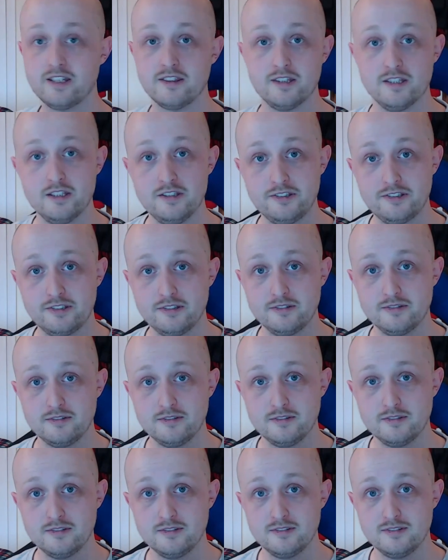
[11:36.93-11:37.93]
these,
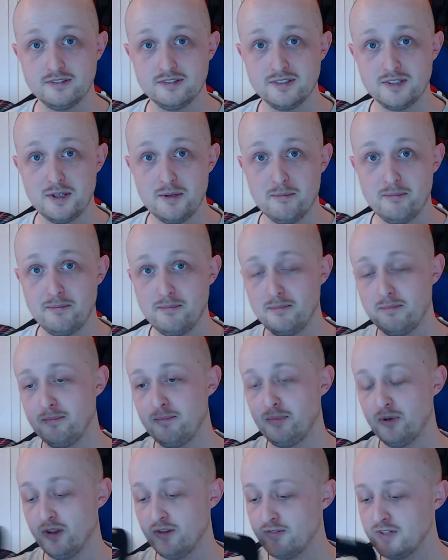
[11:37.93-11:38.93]

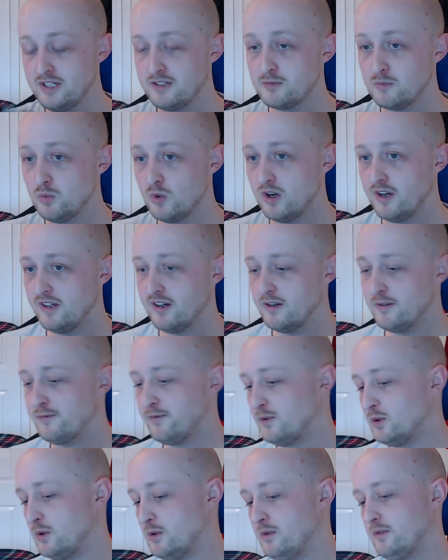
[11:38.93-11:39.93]
but the reason why I
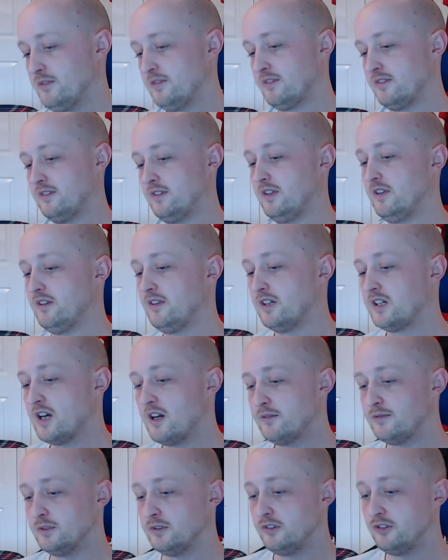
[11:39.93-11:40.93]
thought that the
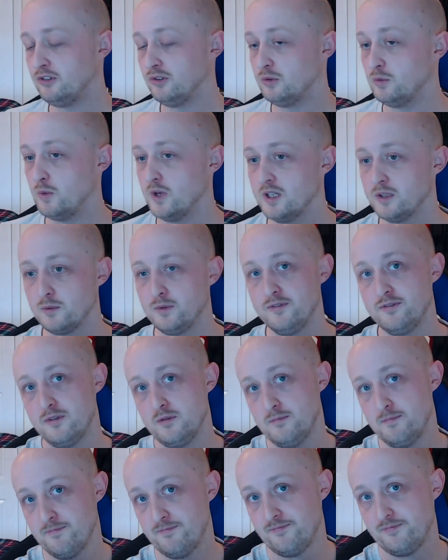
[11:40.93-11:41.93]
covers should work with
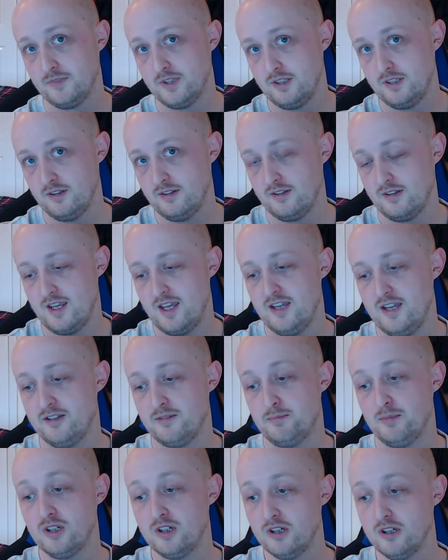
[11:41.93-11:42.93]
them is
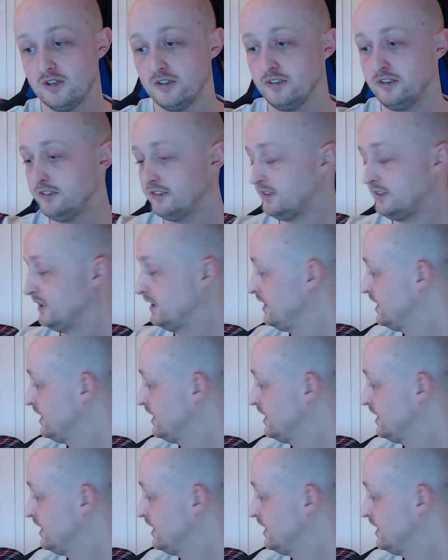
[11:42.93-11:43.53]
because